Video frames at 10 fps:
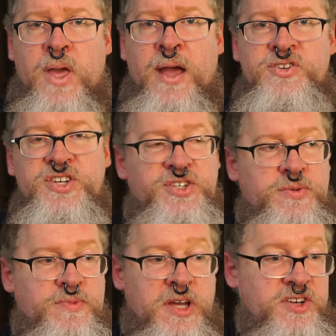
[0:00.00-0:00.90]
and just
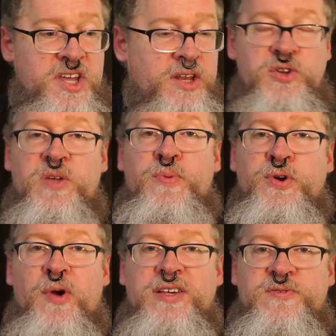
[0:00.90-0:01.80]
continued to
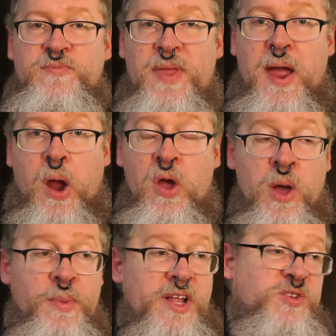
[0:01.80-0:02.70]
progress from there.
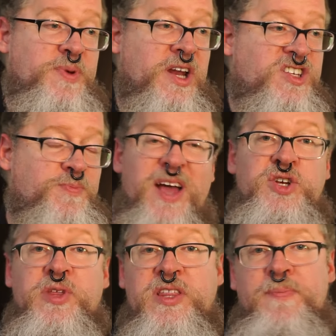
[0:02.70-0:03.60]
But it's been
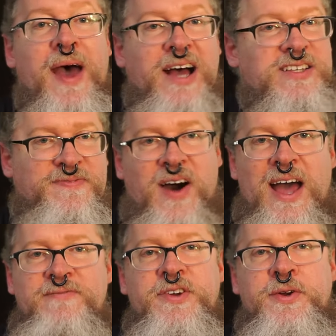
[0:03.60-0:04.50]
especially the past
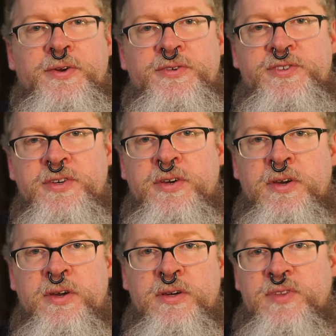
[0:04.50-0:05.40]
five years
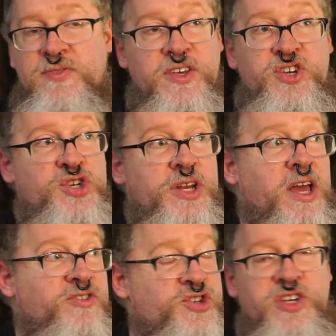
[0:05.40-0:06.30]
that this shit
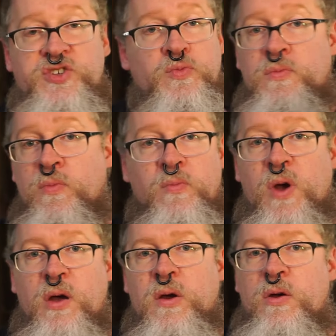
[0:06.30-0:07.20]
has just
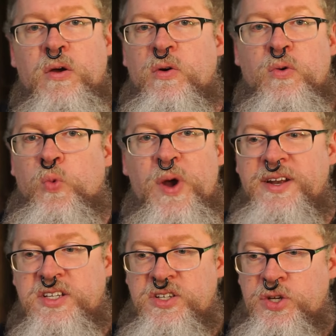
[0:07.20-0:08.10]

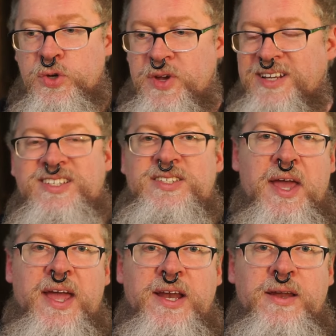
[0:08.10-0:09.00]
went to
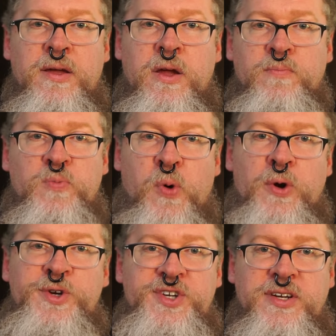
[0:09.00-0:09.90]
insane
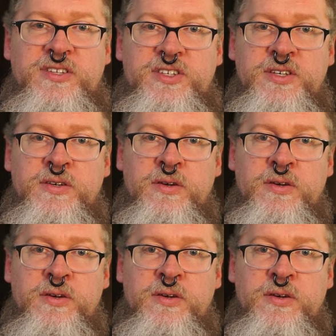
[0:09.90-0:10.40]
proportions.